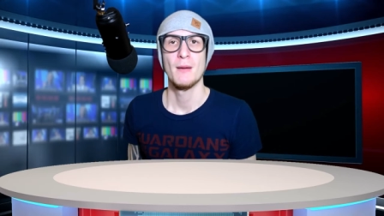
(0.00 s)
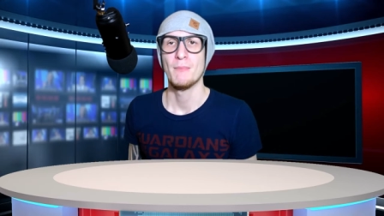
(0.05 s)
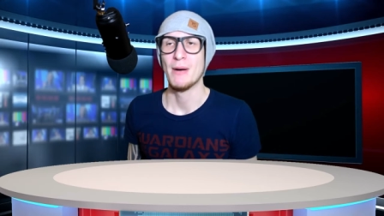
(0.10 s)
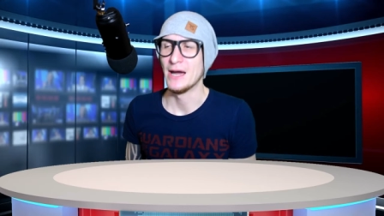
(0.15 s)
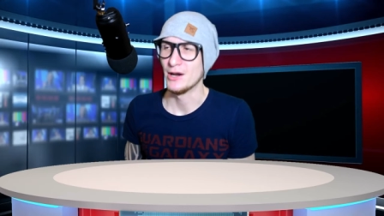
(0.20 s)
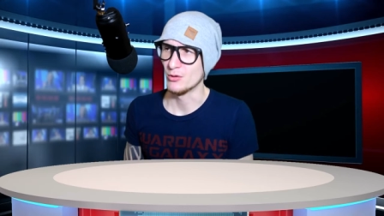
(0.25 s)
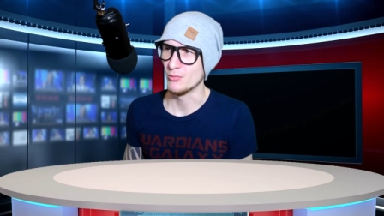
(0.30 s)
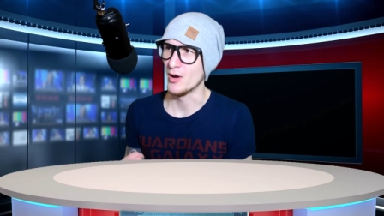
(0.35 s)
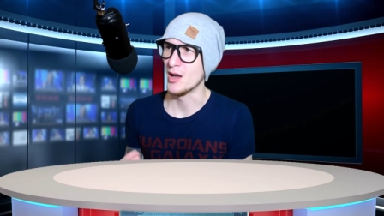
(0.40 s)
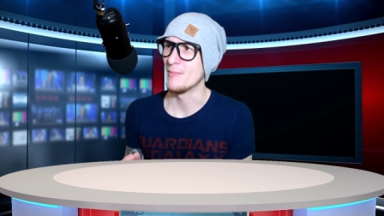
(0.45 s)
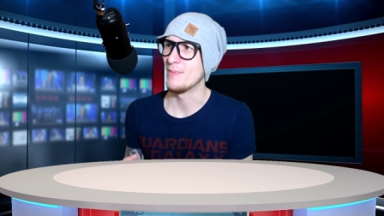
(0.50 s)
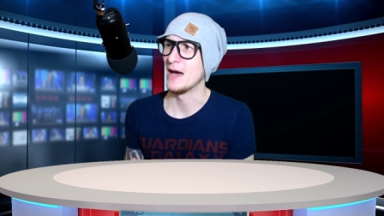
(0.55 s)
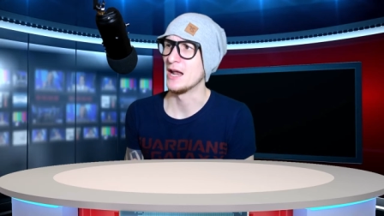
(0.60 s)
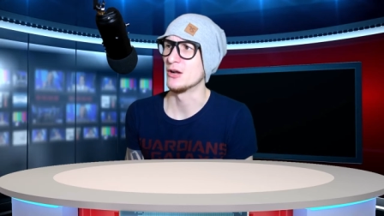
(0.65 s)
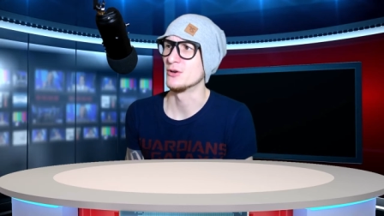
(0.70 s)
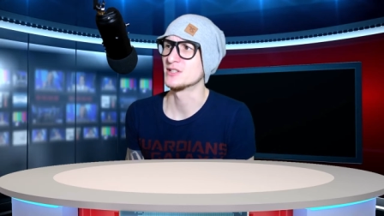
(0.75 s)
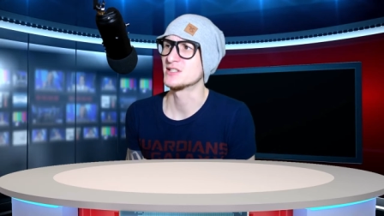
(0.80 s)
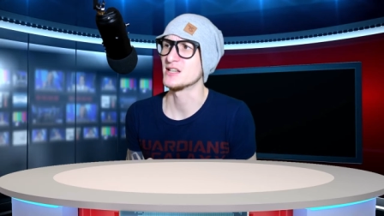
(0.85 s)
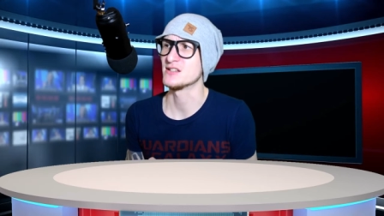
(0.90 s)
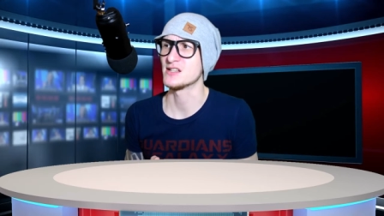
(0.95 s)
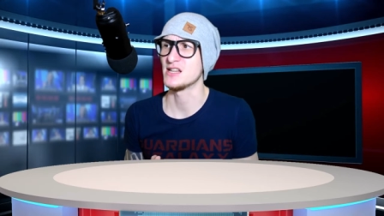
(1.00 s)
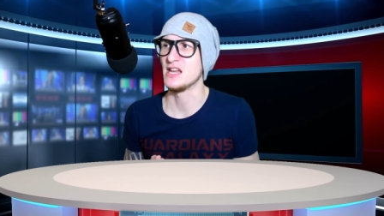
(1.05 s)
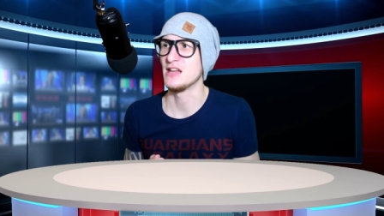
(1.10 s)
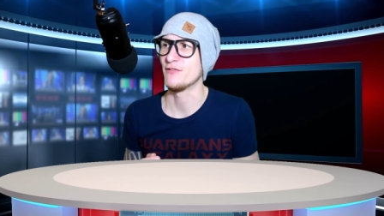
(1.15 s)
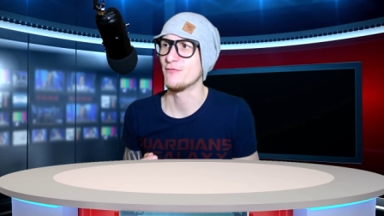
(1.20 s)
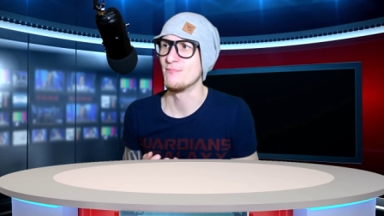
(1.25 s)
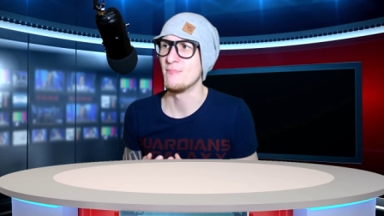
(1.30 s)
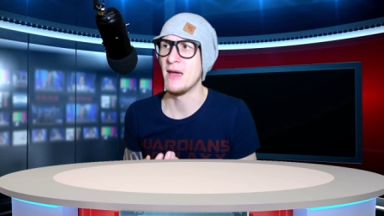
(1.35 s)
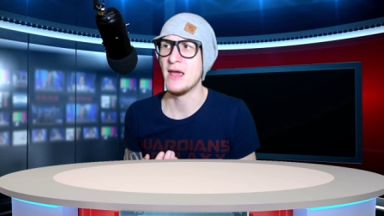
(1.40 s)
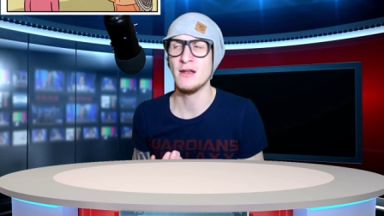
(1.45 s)
Panel by panel it says,
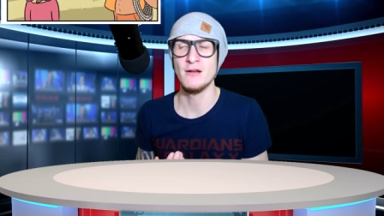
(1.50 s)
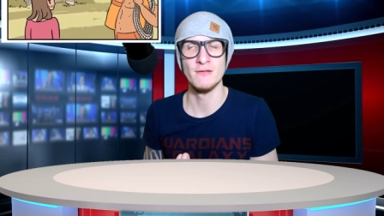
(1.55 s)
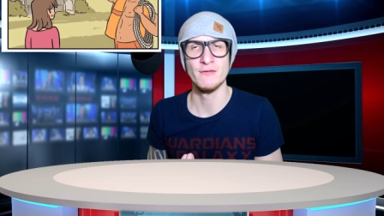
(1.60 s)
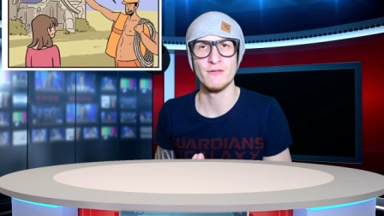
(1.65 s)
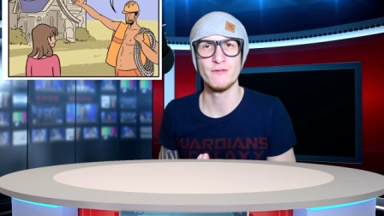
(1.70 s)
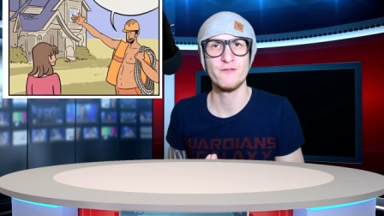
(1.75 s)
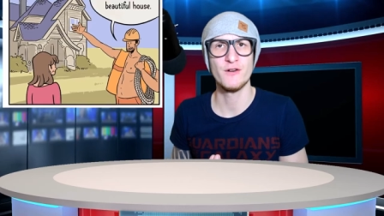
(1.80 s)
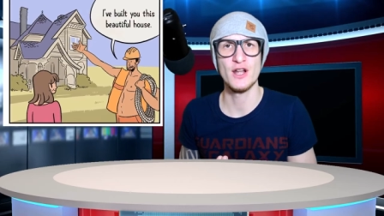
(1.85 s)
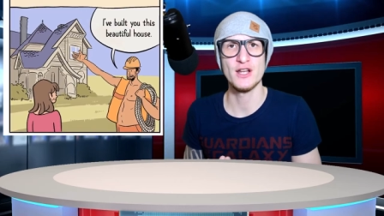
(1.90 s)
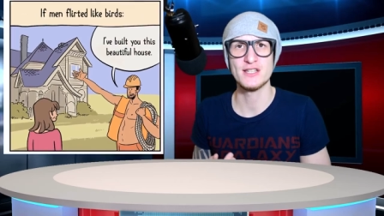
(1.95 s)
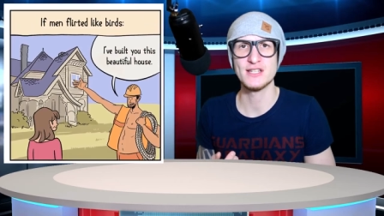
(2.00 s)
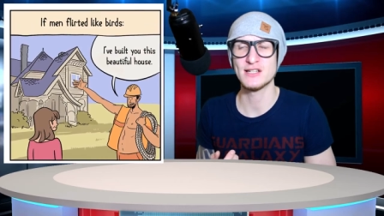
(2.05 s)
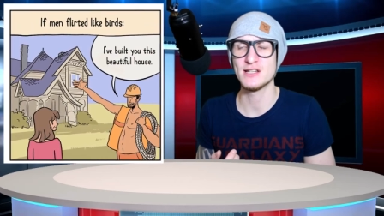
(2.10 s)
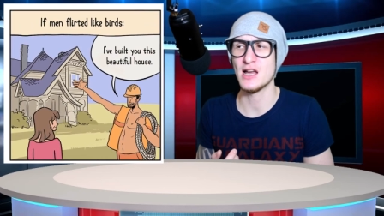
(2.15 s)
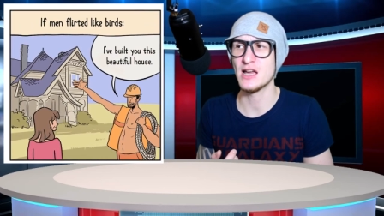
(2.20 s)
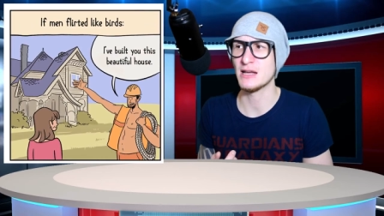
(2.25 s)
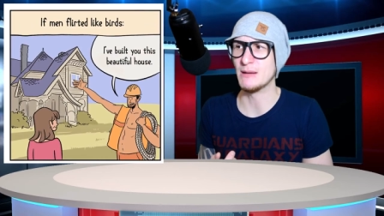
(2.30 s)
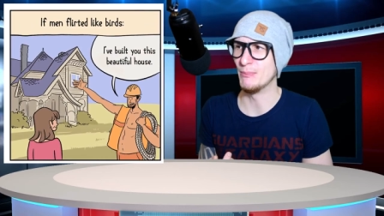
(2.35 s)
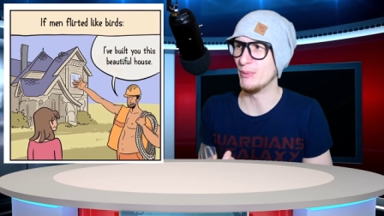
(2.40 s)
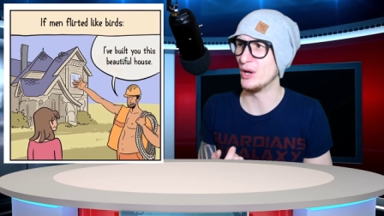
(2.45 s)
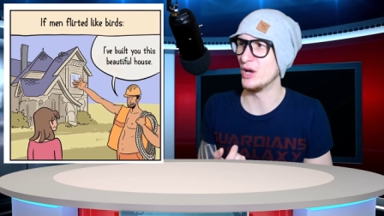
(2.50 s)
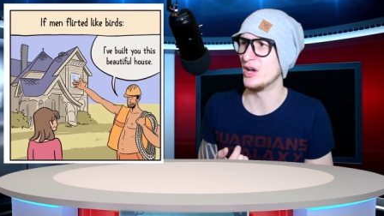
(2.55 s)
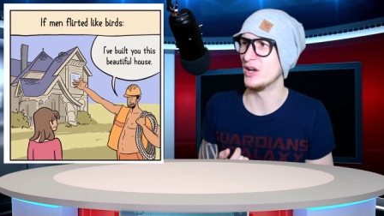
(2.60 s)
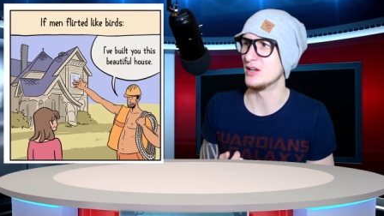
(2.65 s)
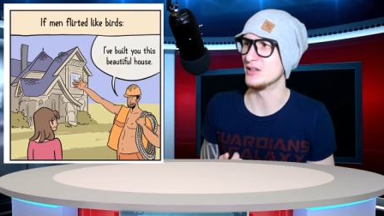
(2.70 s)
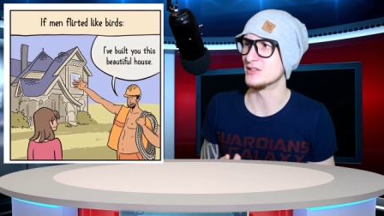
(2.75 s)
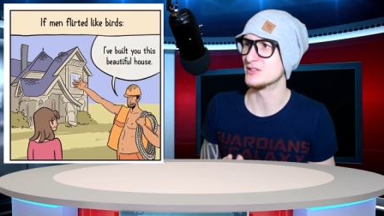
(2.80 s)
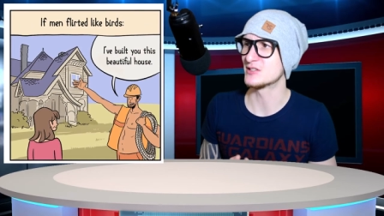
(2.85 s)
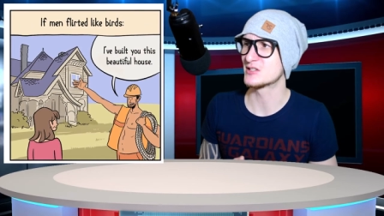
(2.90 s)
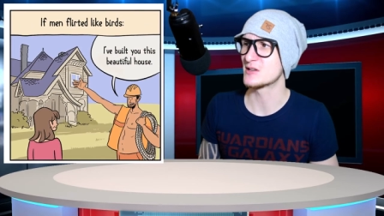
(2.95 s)
If men flirted like
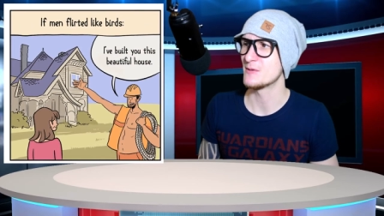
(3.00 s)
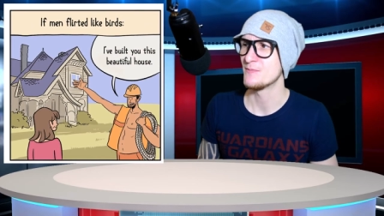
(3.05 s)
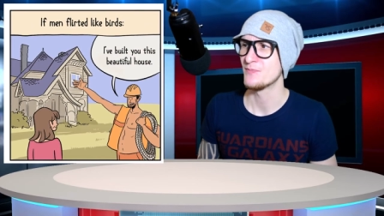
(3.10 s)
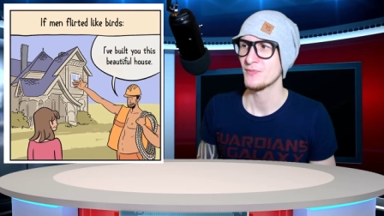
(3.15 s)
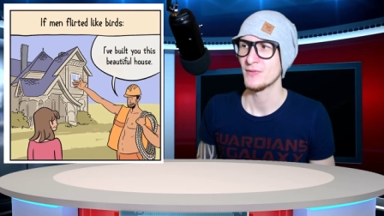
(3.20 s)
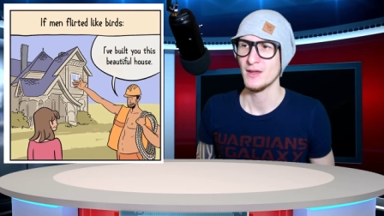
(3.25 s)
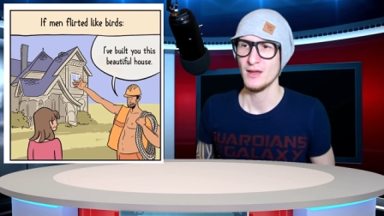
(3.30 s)
birds.